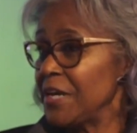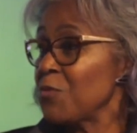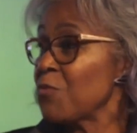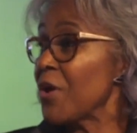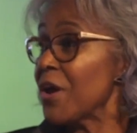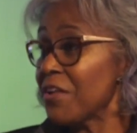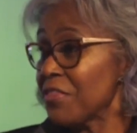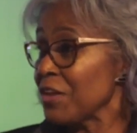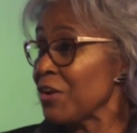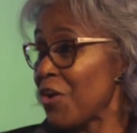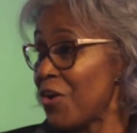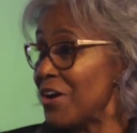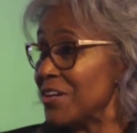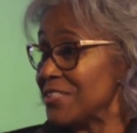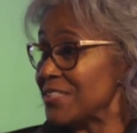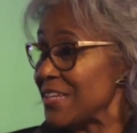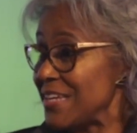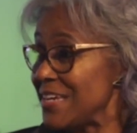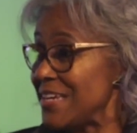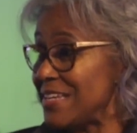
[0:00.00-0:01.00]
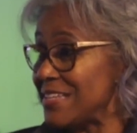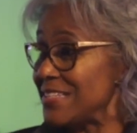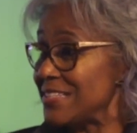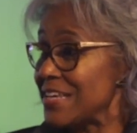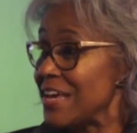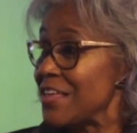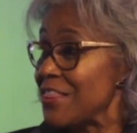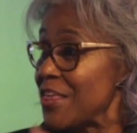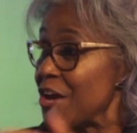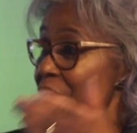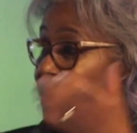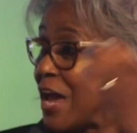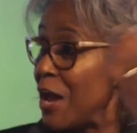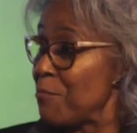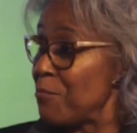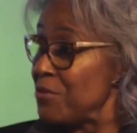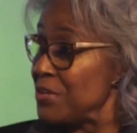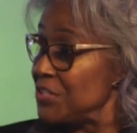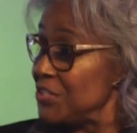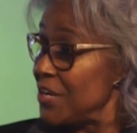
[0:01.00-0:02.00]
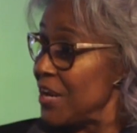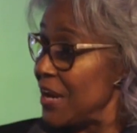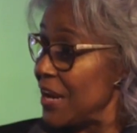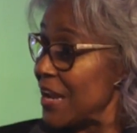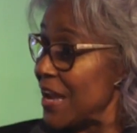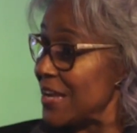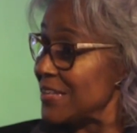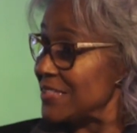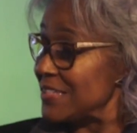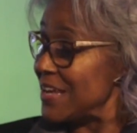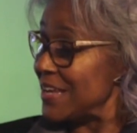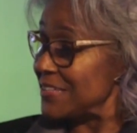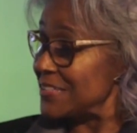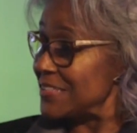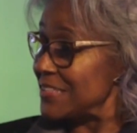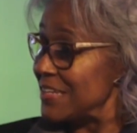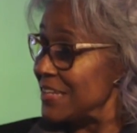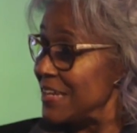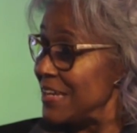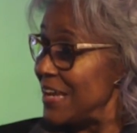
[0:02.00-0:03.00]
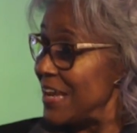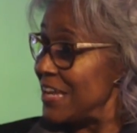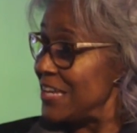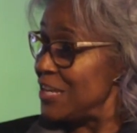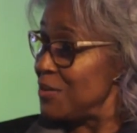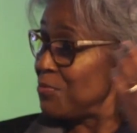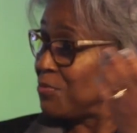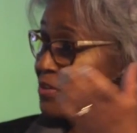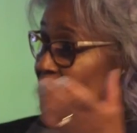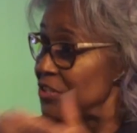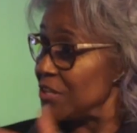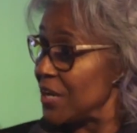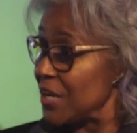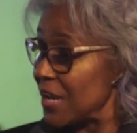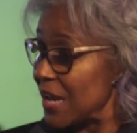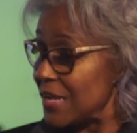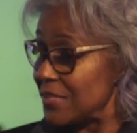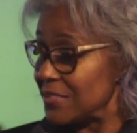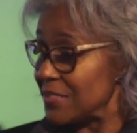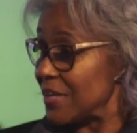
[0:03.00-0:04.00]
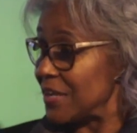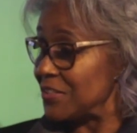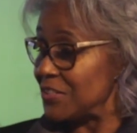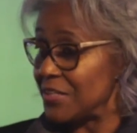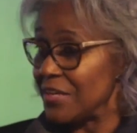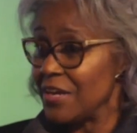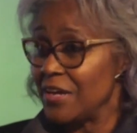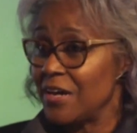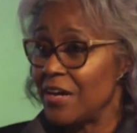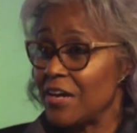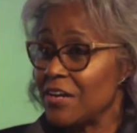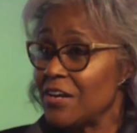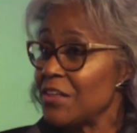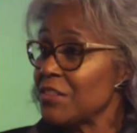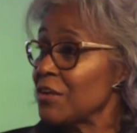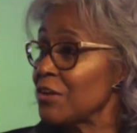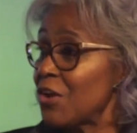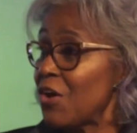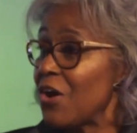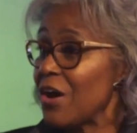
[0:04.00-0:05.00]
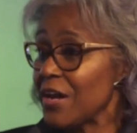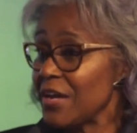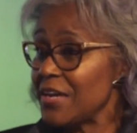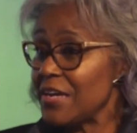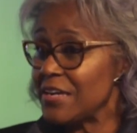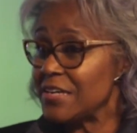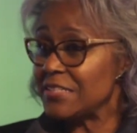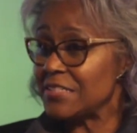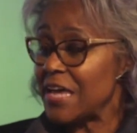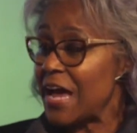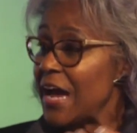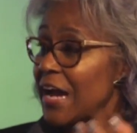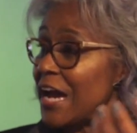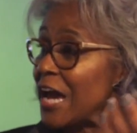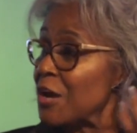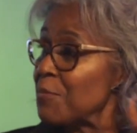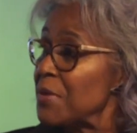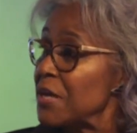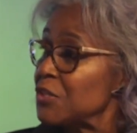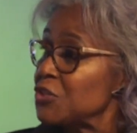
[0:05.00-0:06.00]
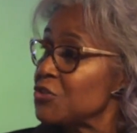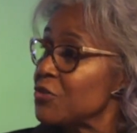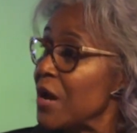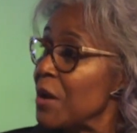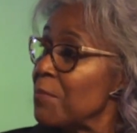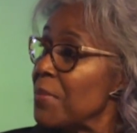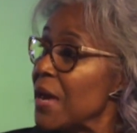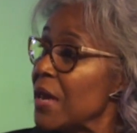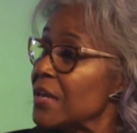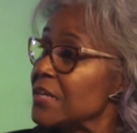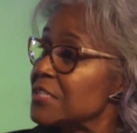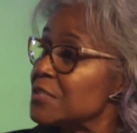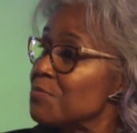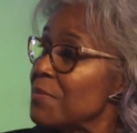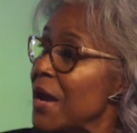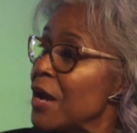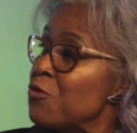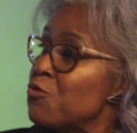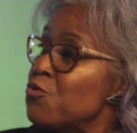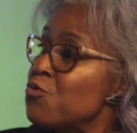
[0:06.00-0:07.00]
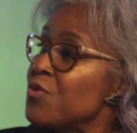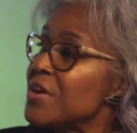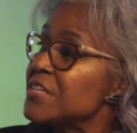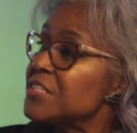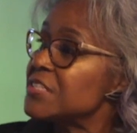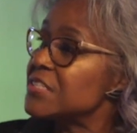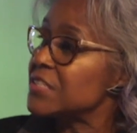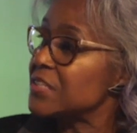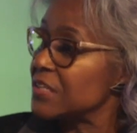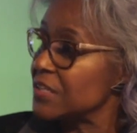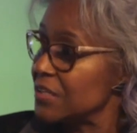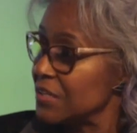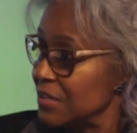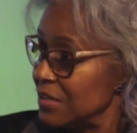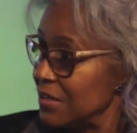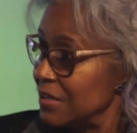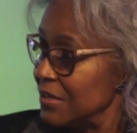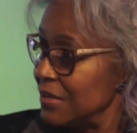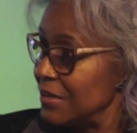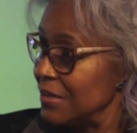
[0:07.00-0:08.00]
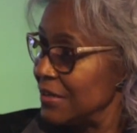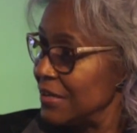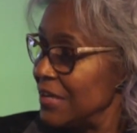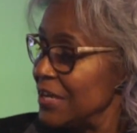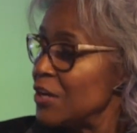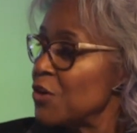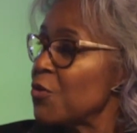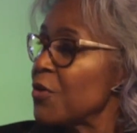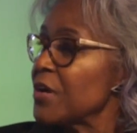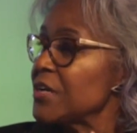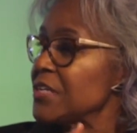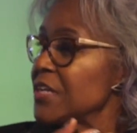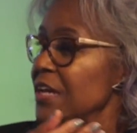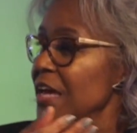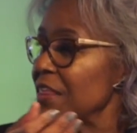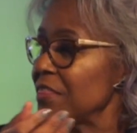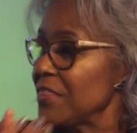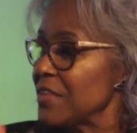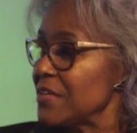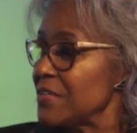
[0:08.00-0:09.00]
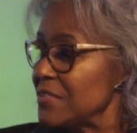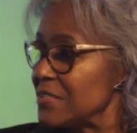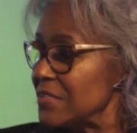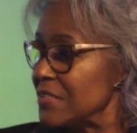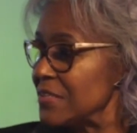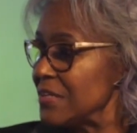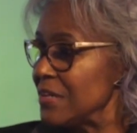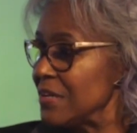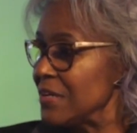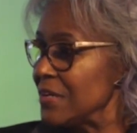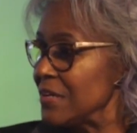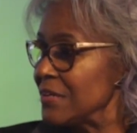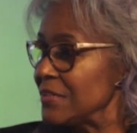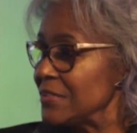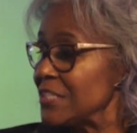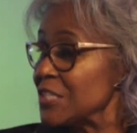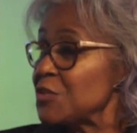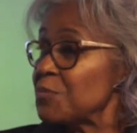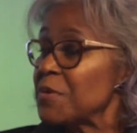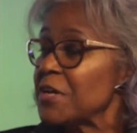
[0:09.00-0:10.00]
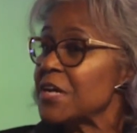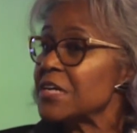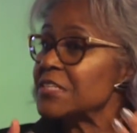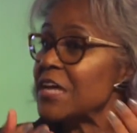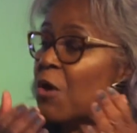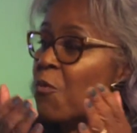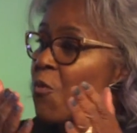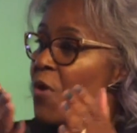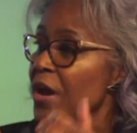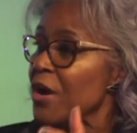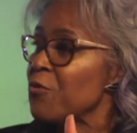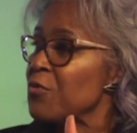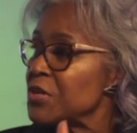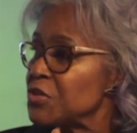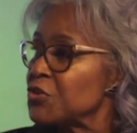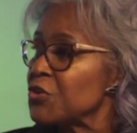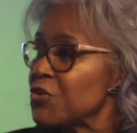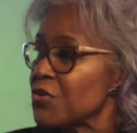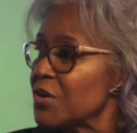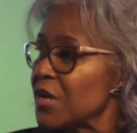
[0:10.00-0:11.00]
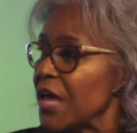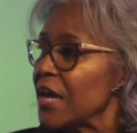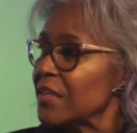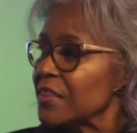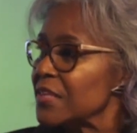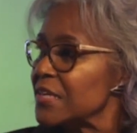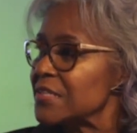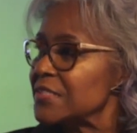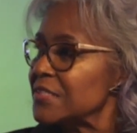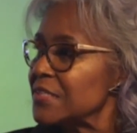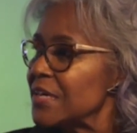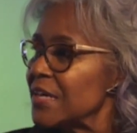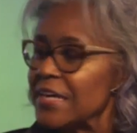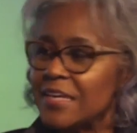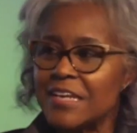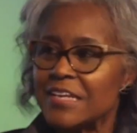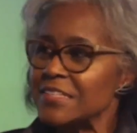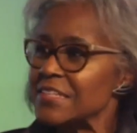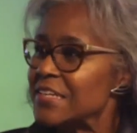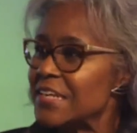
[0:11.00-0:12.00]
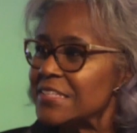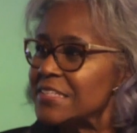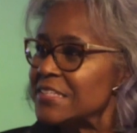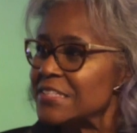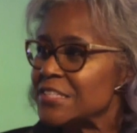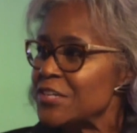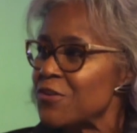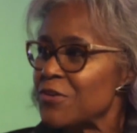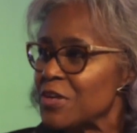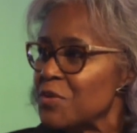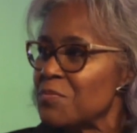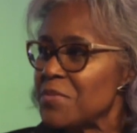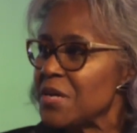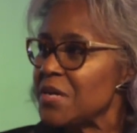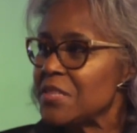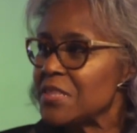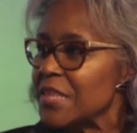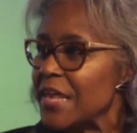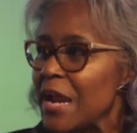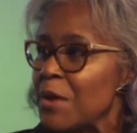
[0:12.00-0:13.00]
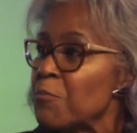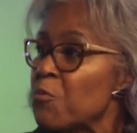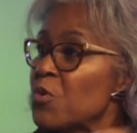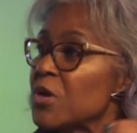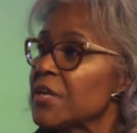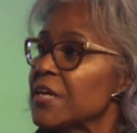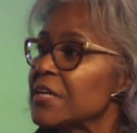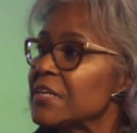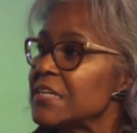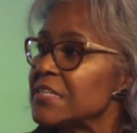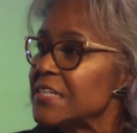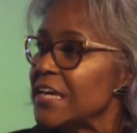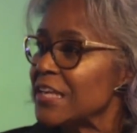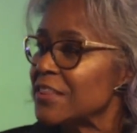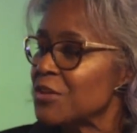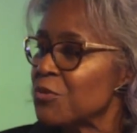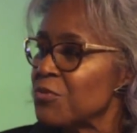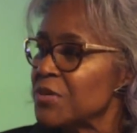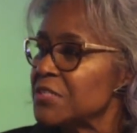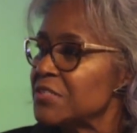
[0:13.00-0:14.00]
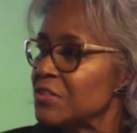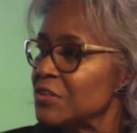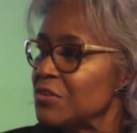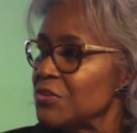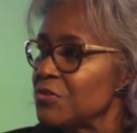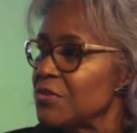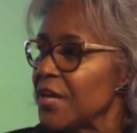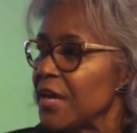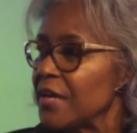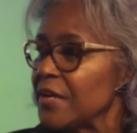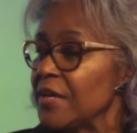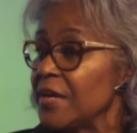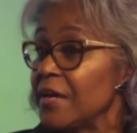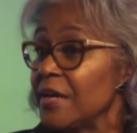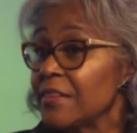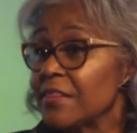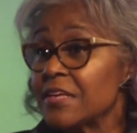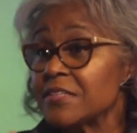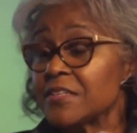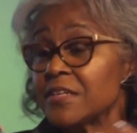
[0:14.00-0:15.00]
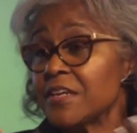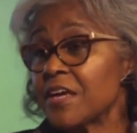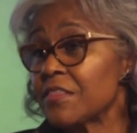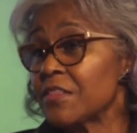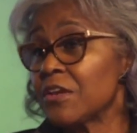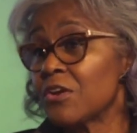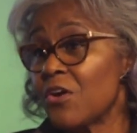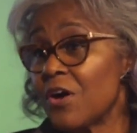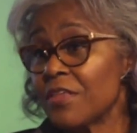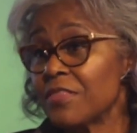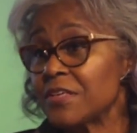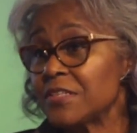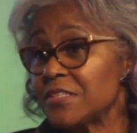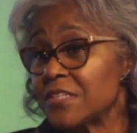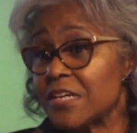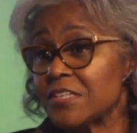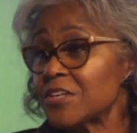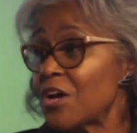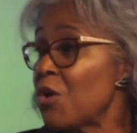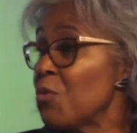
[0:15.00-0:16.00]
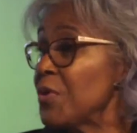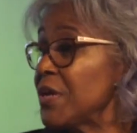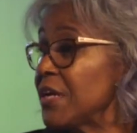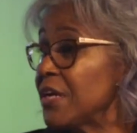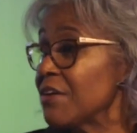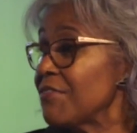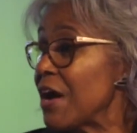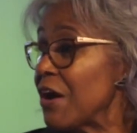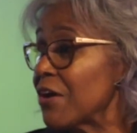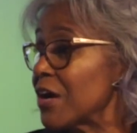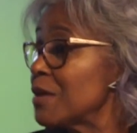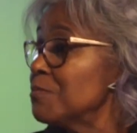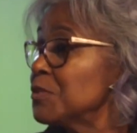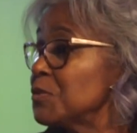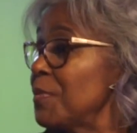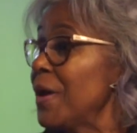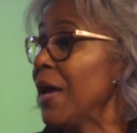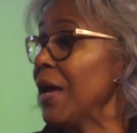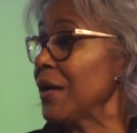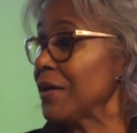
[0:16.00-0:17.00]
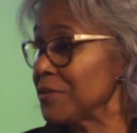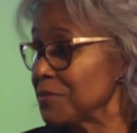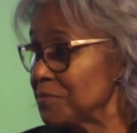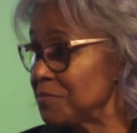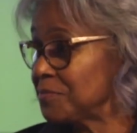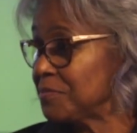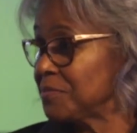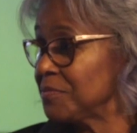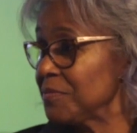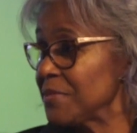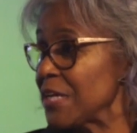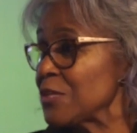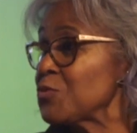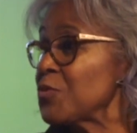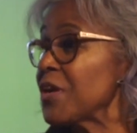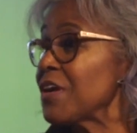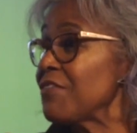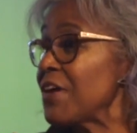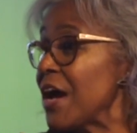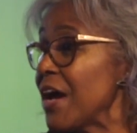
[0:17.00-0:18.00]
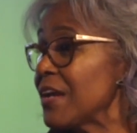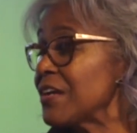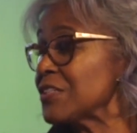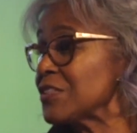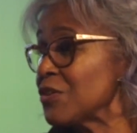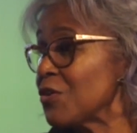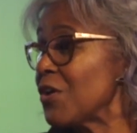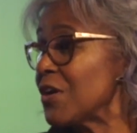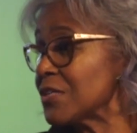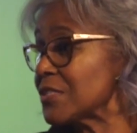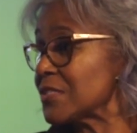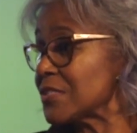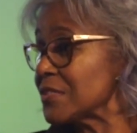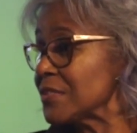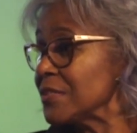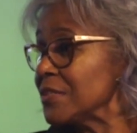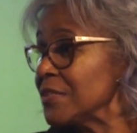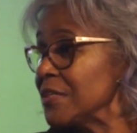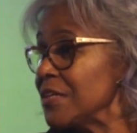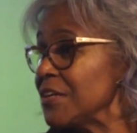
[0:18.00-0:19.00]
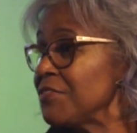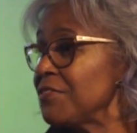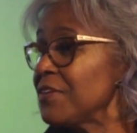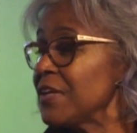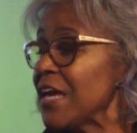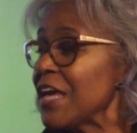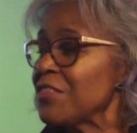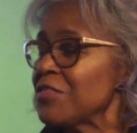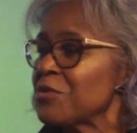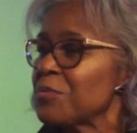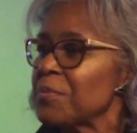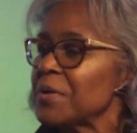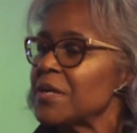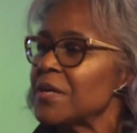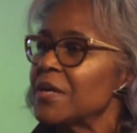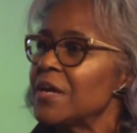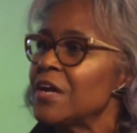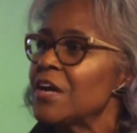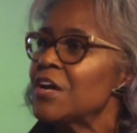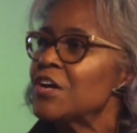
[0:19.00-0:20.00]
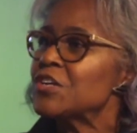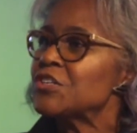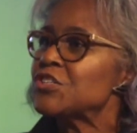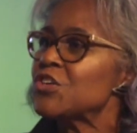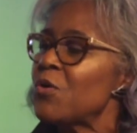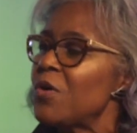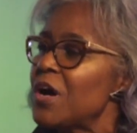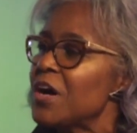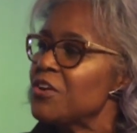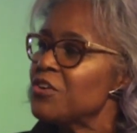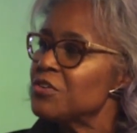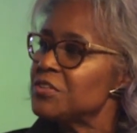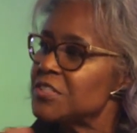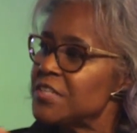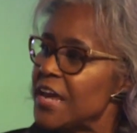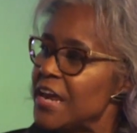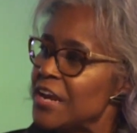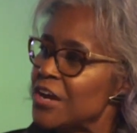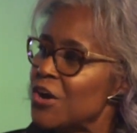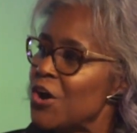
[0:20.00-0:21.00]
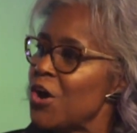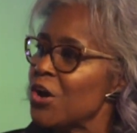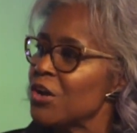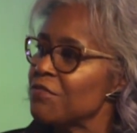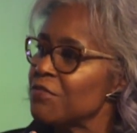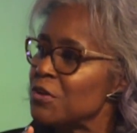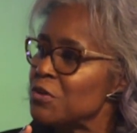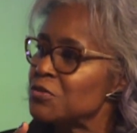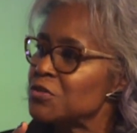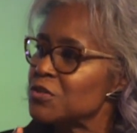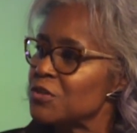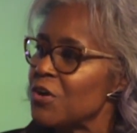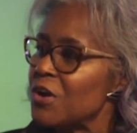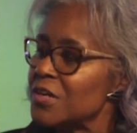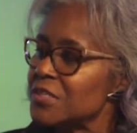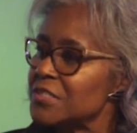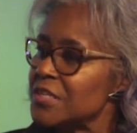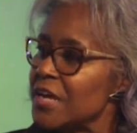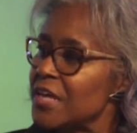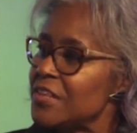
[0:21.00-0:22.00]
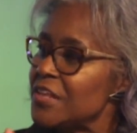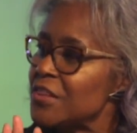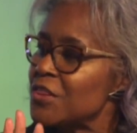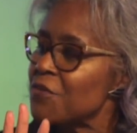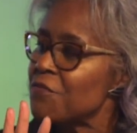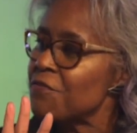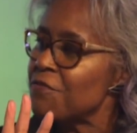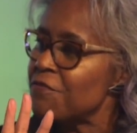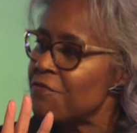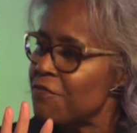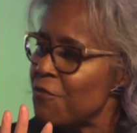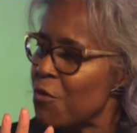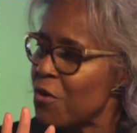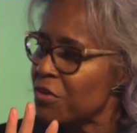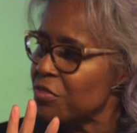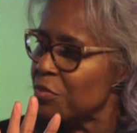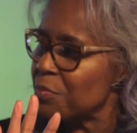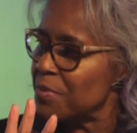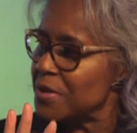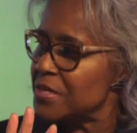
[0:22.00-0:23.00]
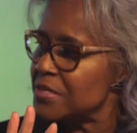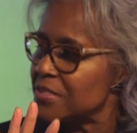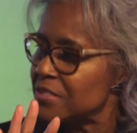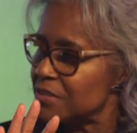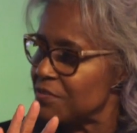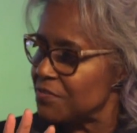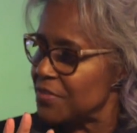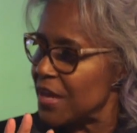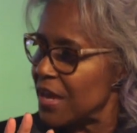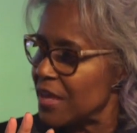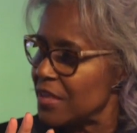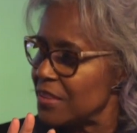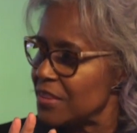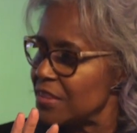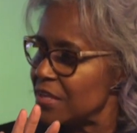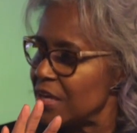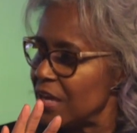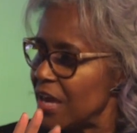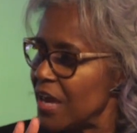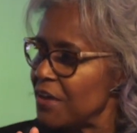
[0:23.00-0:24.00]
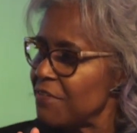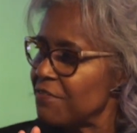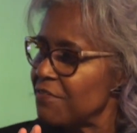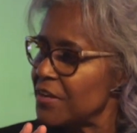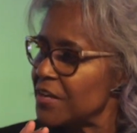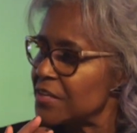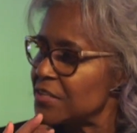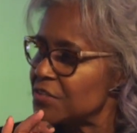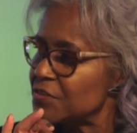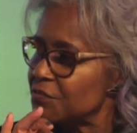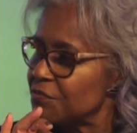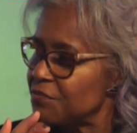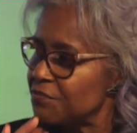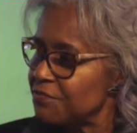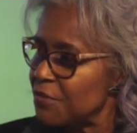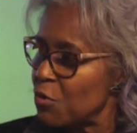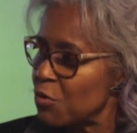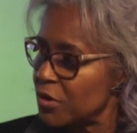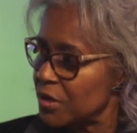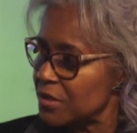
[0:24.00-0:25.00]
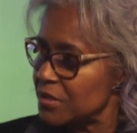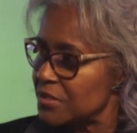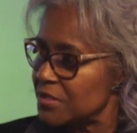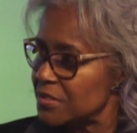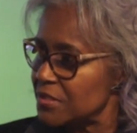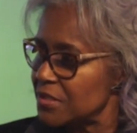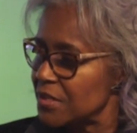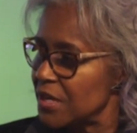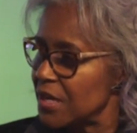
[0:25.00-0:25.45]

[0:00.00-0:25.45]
And one of the laws is there are appreciating assets and depreciating assets. Another law is I got to make sure I balance my risk in order to get this. Just because I want a return like this, it doesn't necessarily mean that I'm willing to take the risk to do that. There's another law that says all we give out comes back. That's one of Ida's laws of philanthropy. So understanding all of those laws. And then the fourth piece of that, the F, is focus.